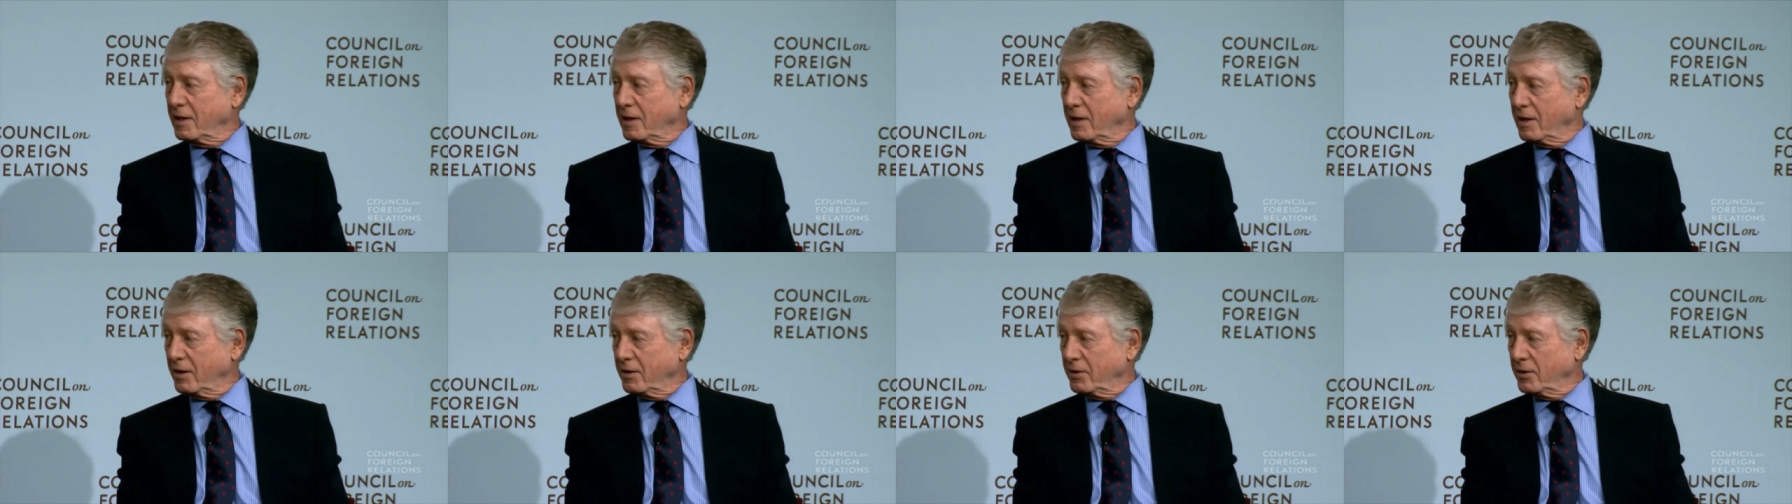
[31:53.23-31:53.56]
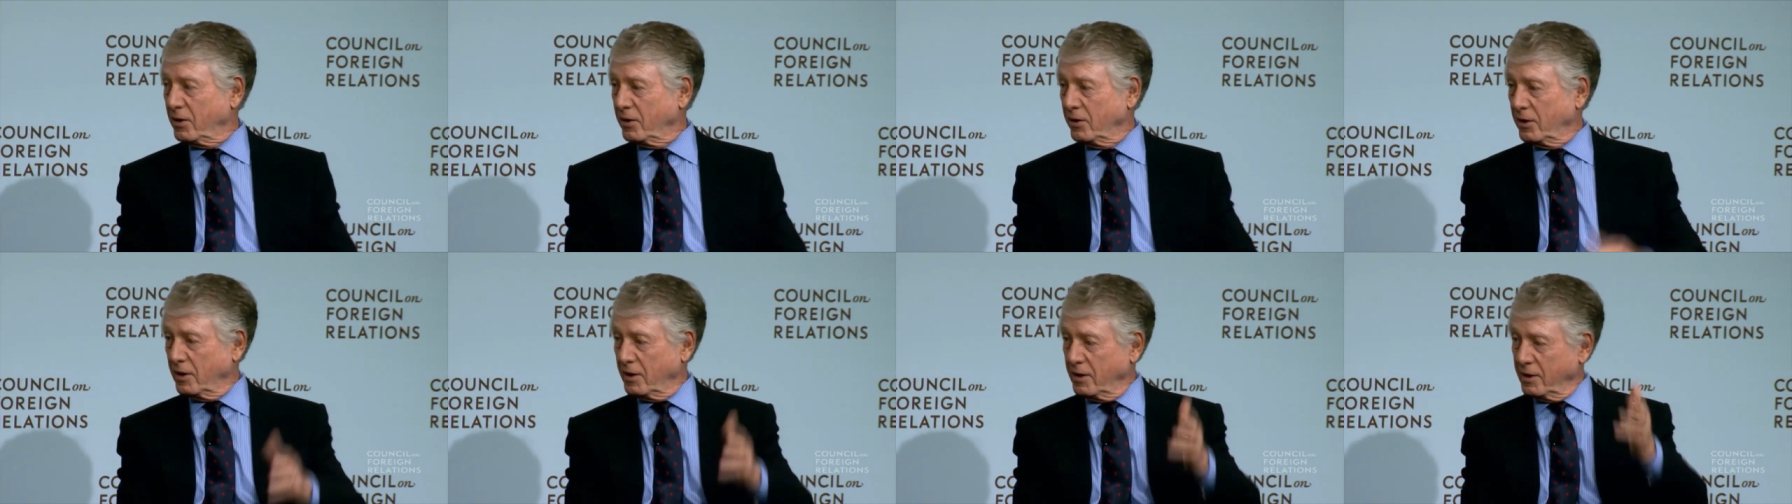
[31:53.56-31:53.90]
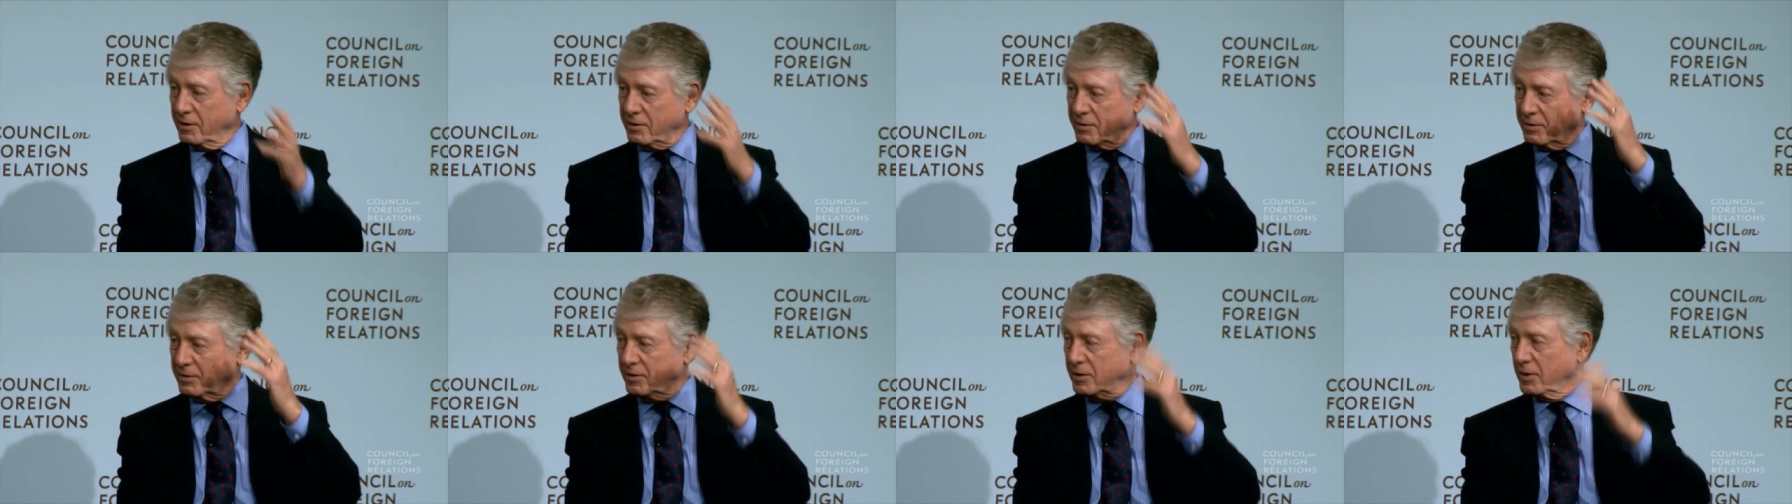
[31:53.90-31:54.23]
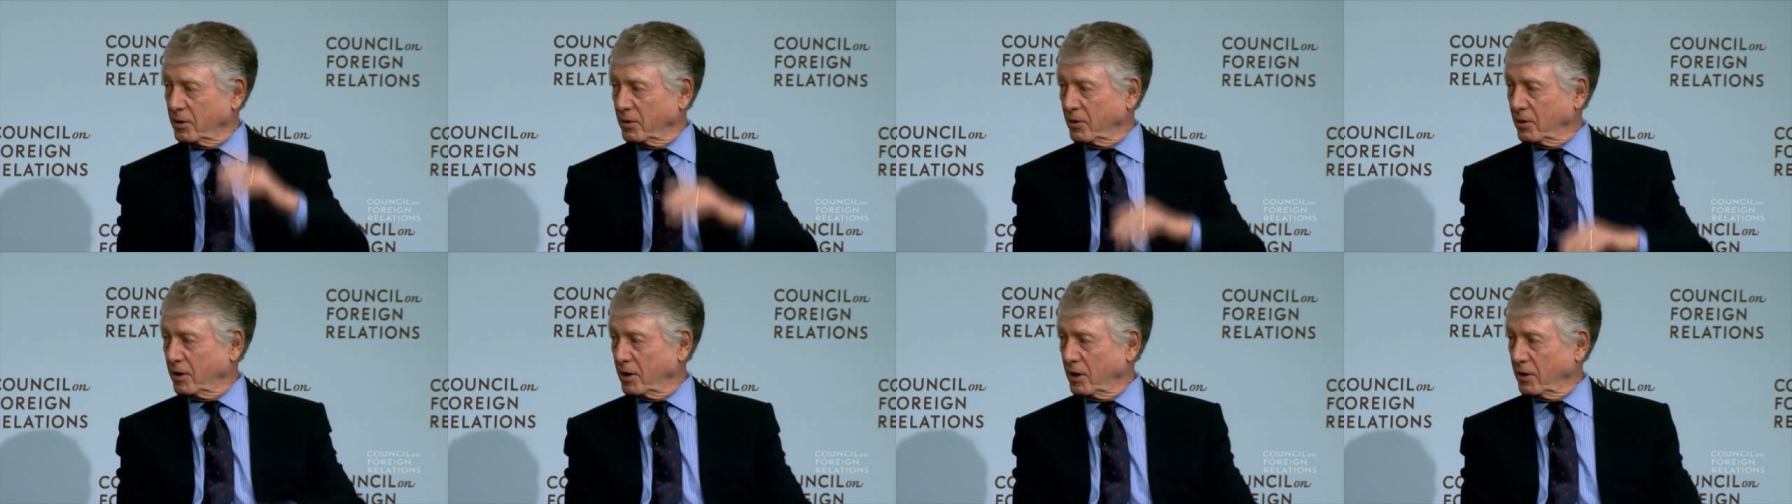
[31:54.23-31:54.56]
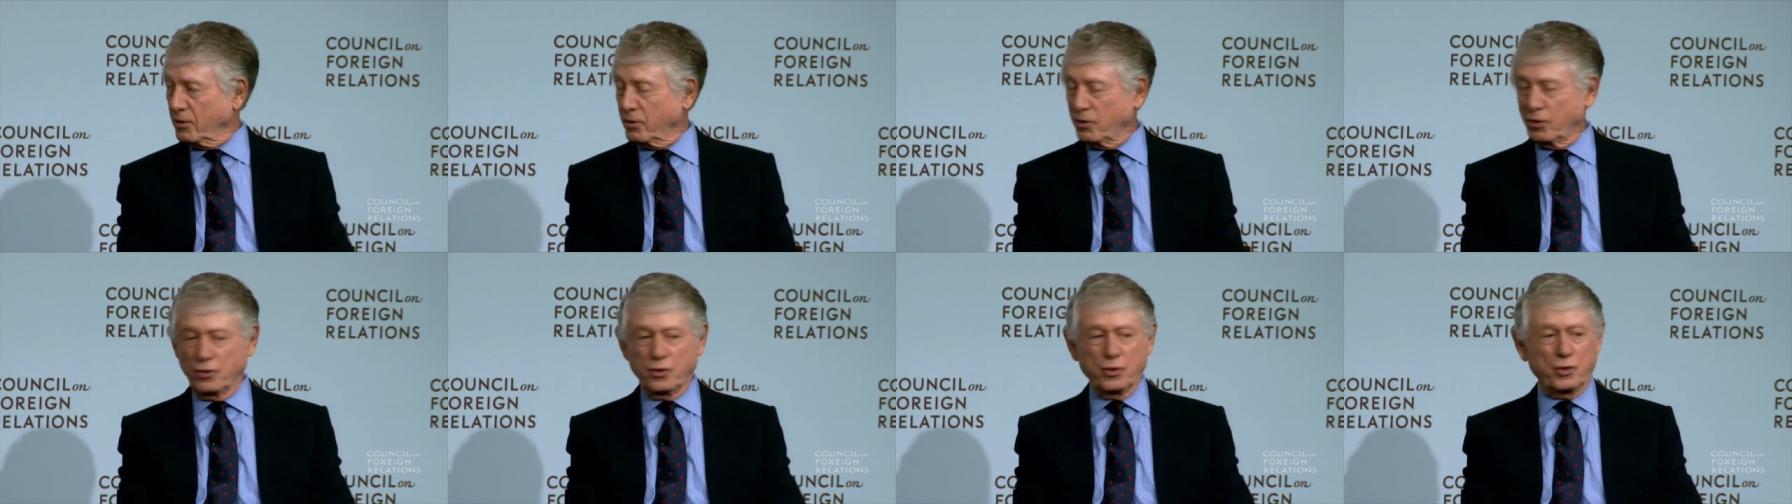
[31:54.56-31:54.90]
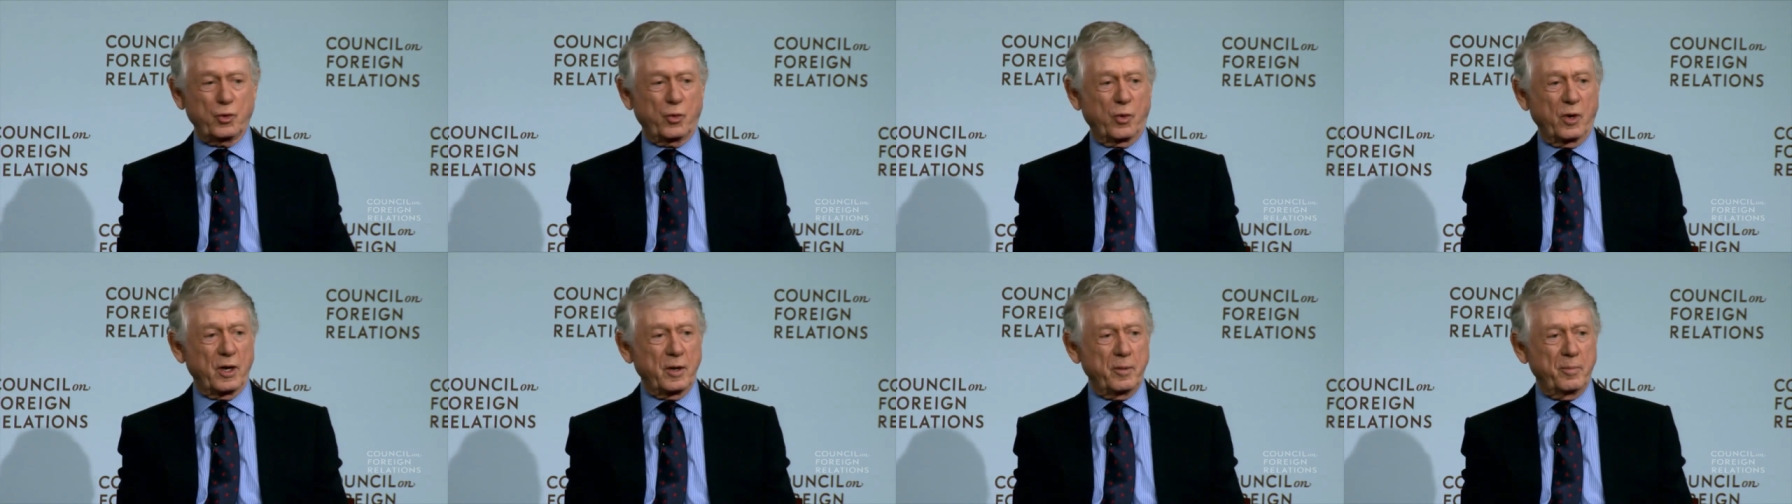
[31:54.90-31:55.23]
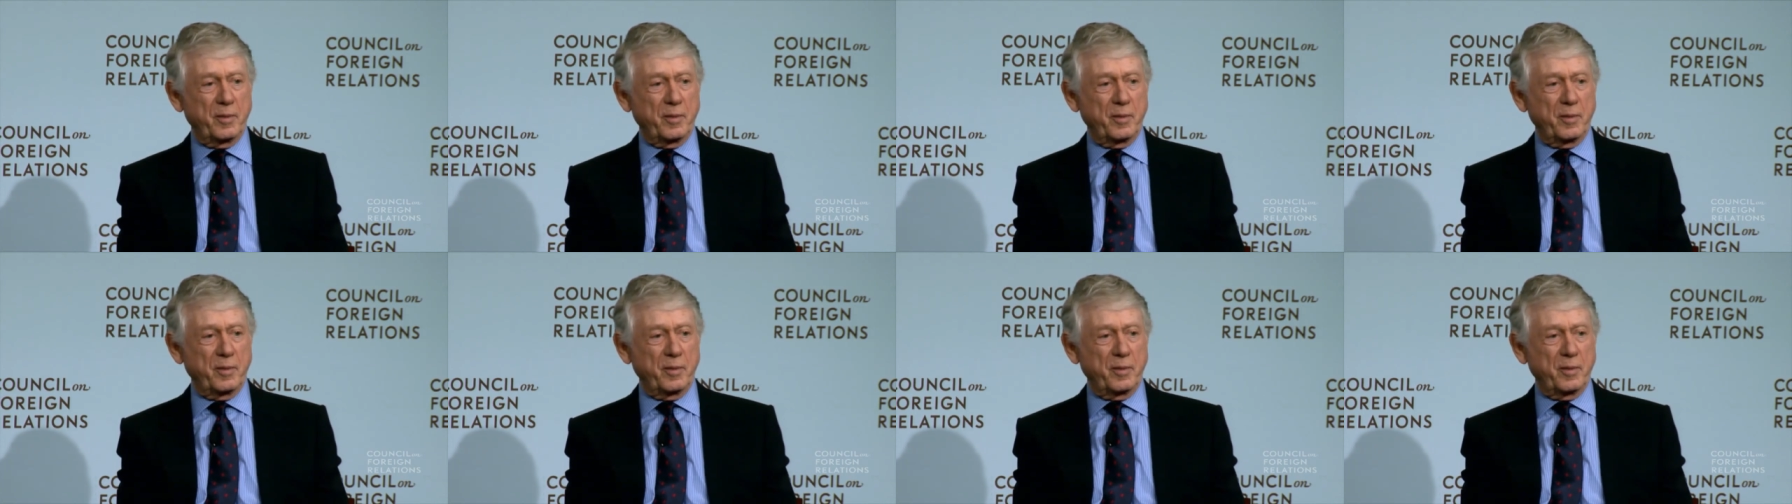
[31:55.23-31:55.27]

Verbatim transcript: and you get, you know, 120